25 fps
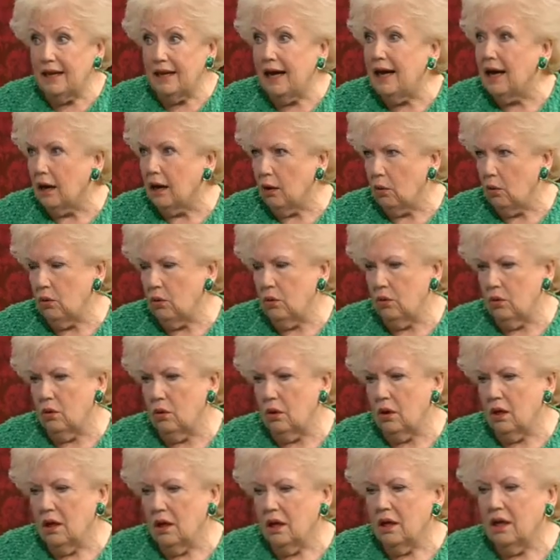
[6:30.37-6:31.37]
now,
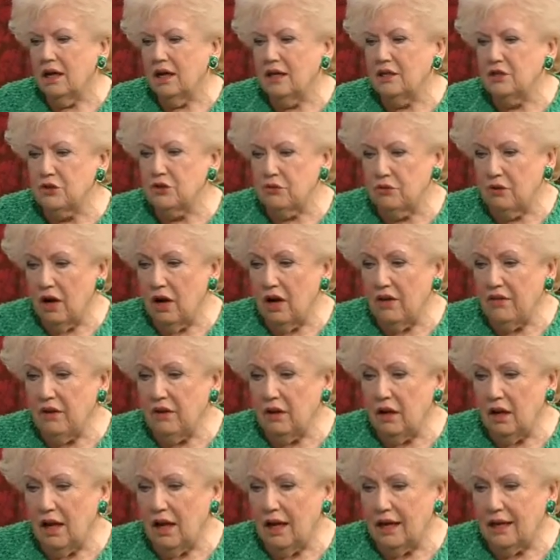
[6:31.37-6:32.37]
it's rather
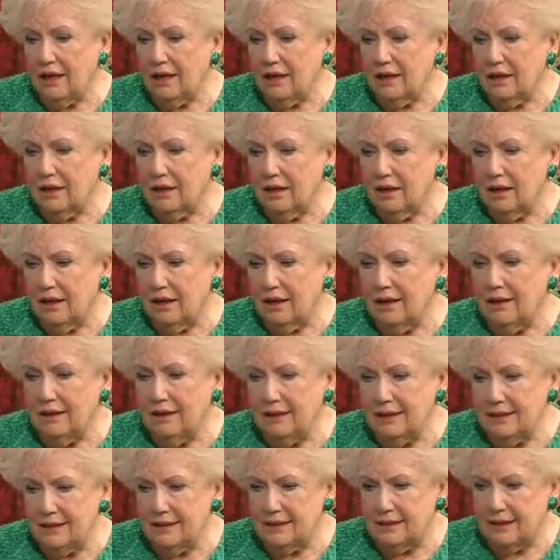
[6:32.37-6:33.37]
like
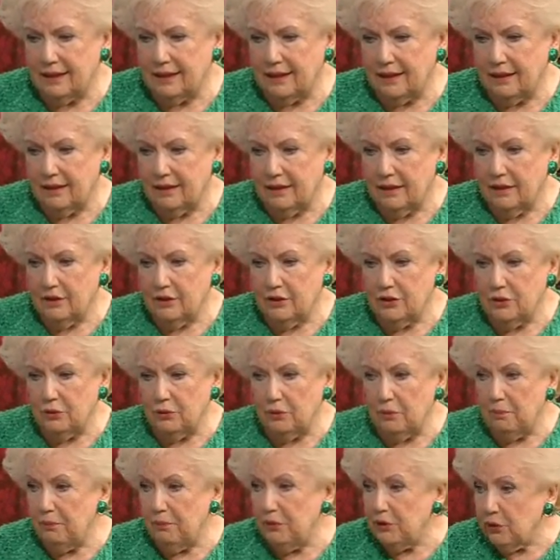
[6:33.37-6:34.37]
listening
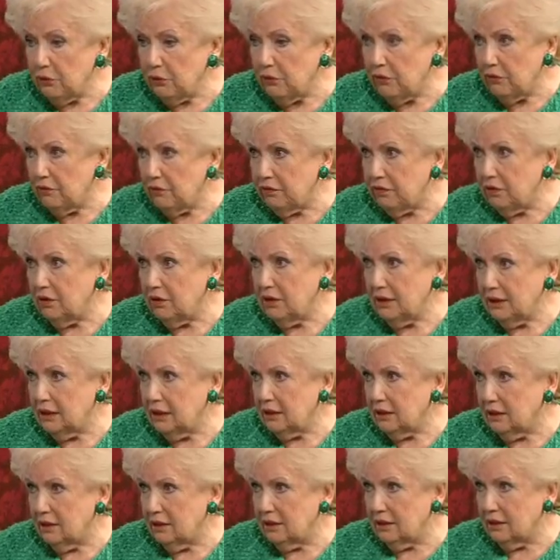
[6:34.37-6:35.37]
to a beautiful
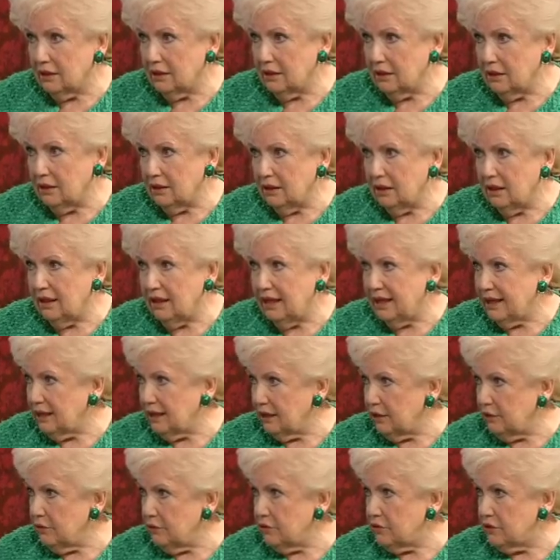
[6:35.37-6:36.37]
little girl let
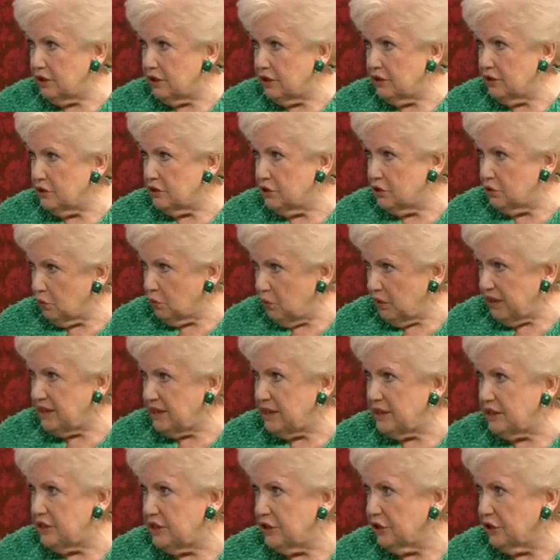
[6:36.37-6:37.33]
loose in a sweetie